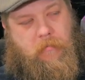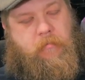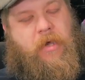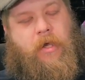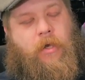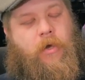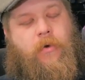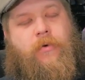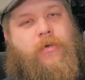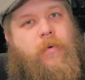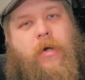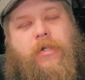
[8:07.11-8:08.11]
being
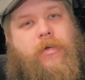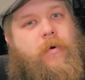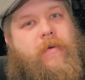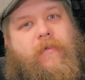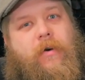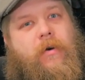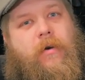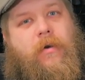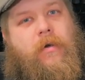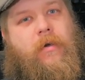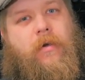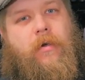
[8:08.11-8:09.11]
used whatsoever
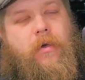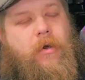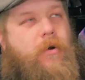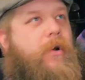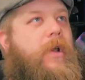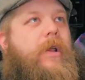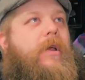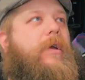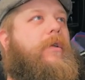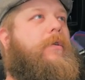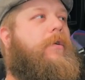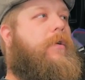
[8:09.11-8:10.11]
you're an
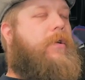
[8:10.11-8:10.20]
idiot